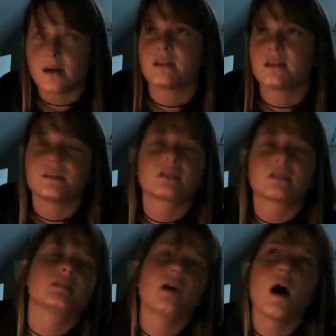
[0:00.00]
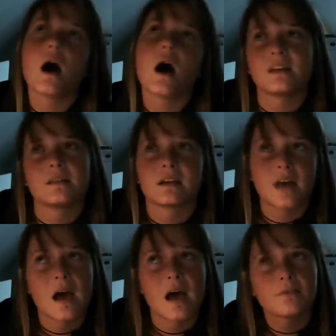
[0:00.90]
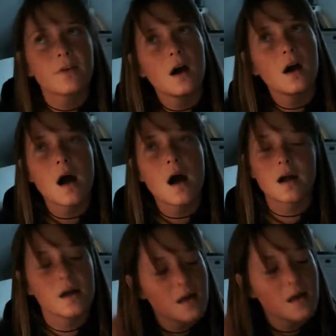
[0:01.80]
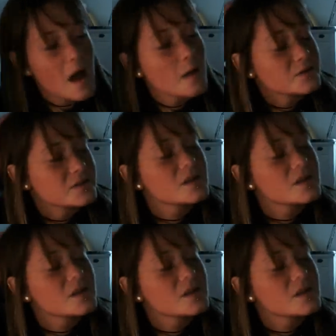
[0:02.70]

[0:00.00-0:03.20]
Sick as a dog, like a dying frog. I was just